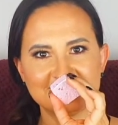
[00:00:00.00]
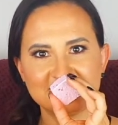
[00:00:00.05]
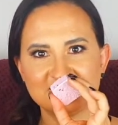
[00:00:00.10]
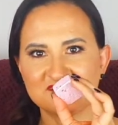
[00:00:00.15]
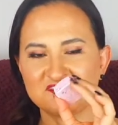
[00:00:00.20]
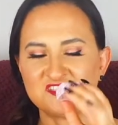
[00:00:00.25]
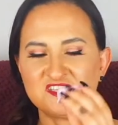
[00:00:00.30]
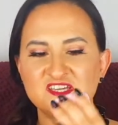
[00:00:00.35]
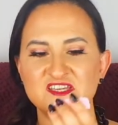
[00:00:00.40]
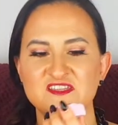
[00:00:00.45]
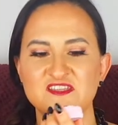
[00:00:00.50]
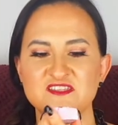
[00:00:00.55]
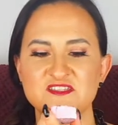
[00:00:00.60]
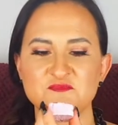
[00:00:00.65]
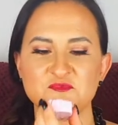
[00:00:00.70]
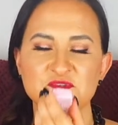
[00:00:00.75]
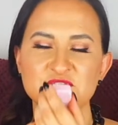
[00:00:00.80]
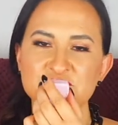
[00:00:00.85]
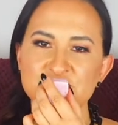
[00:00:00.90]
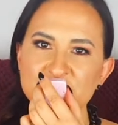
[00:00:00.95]
Yeah, that
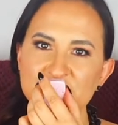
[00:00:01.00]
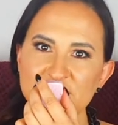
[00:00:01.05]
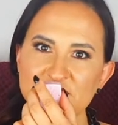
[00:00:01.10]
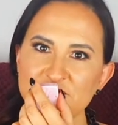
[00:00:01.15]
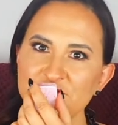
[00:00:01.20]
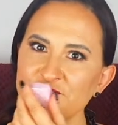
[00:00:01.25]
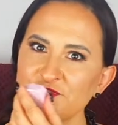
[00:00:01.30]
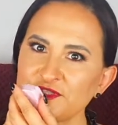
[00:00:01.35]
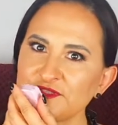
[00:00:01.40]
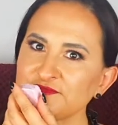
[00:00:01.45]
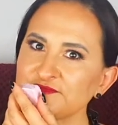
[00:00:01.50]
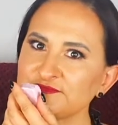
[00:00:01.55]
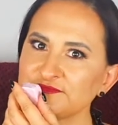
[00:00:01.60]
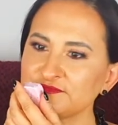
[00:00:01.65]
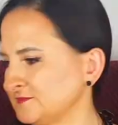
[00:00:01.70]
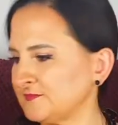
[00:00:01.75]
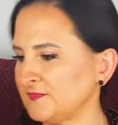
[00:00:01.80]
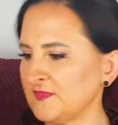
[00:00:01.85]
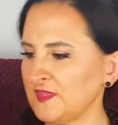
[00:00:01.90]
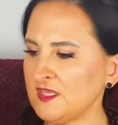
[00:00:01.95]
smells really lovely.
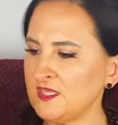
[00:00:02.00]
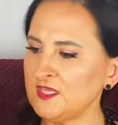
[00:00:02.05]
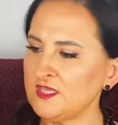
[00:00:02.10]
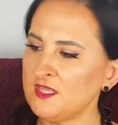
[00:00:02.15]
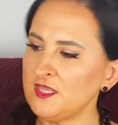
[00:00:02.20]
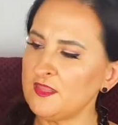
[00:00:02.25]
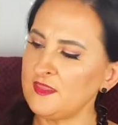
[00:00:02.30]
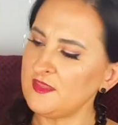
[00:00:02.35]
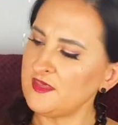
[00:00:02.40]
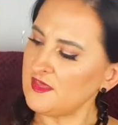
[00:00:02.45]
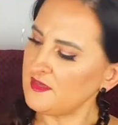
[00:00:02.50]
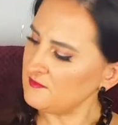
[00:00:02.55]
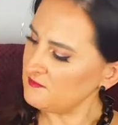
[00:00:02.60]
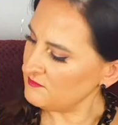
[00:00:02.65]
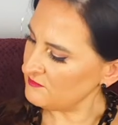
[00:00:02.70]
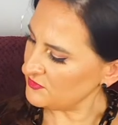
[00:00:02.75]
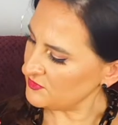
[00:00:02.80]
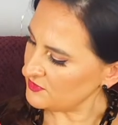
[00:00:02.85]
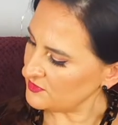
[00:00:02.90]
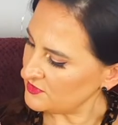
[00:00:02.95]

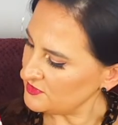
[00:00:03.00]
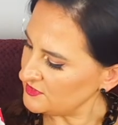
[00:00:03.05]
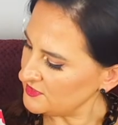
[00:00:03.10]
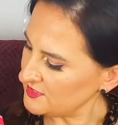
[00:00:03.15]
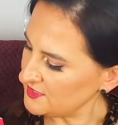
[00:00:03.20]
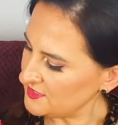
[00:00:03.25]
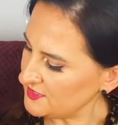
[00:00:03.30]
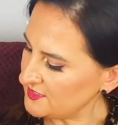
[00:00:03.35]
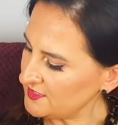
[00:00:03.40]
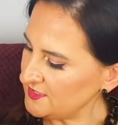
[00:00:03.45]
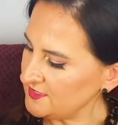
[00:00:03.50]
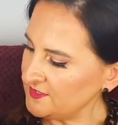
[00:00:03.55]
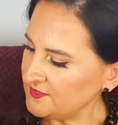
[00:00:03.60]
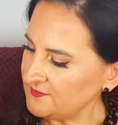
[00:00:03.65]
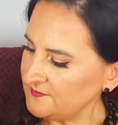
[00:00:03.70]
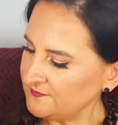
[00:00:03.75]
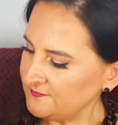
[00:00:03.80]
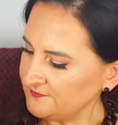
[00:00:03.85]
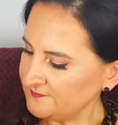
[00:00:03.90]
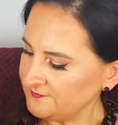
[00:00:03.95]
Number 9.